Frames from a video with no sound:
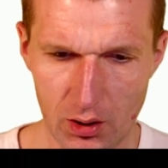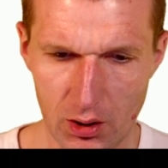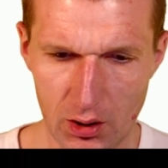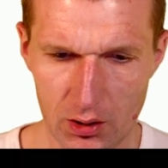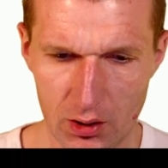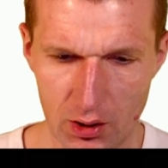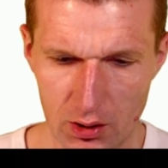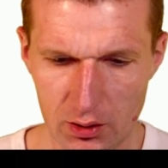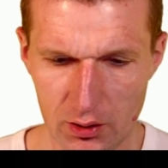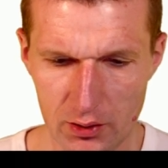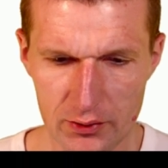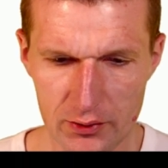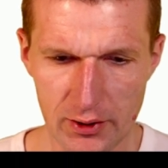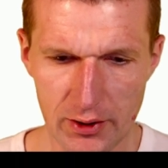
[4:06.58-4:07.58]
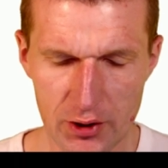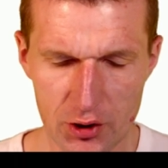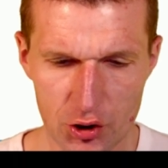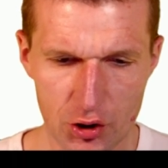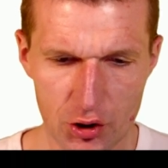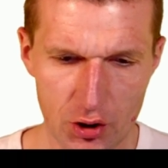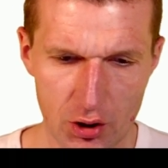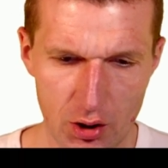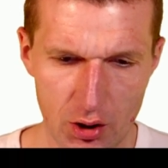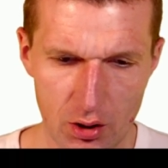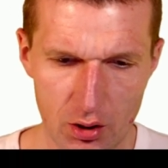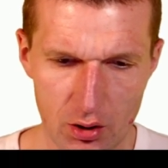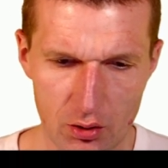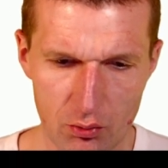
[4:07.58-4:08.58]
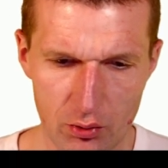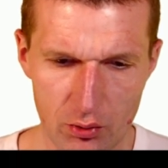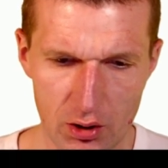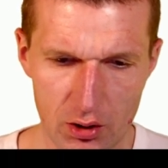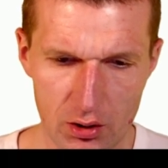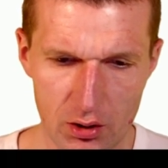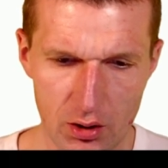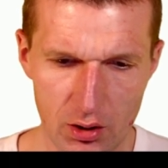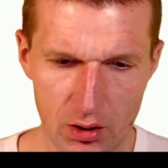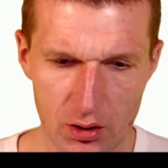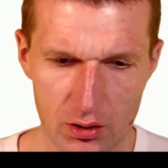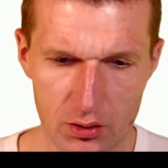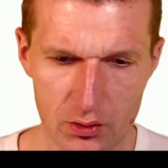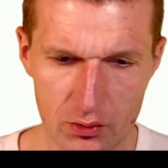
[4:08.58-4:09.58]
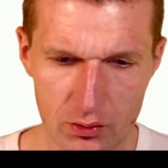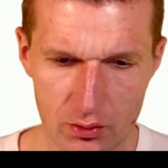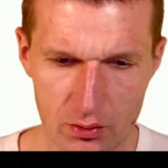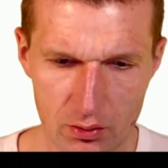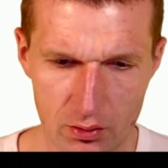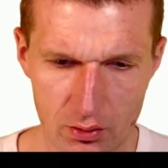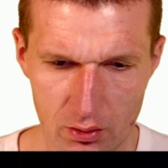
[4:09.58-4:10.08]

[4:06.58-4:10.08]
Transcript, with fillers: 8080 slash greetings.